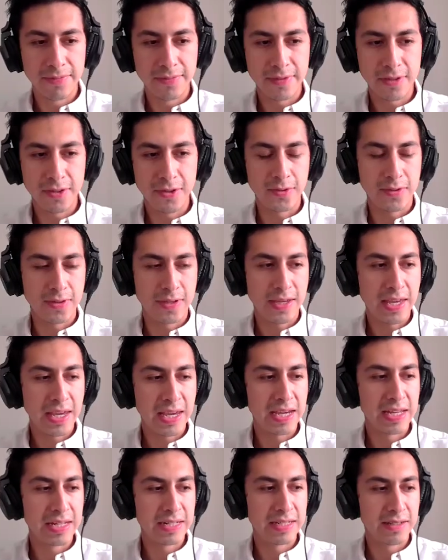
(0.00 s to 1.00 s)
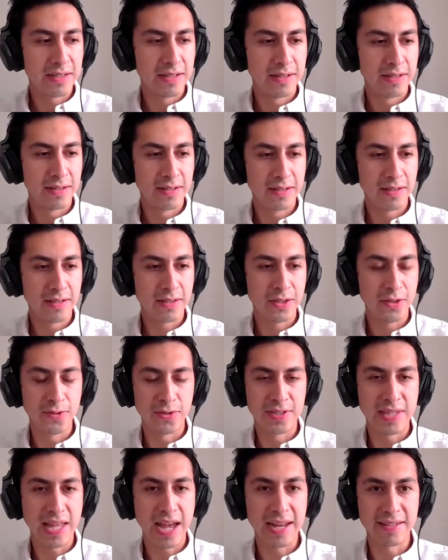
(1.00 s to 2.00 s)
you can't
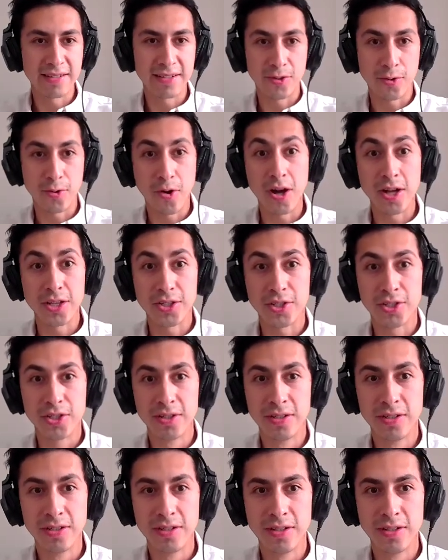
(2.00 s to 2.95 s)
use that as a crutch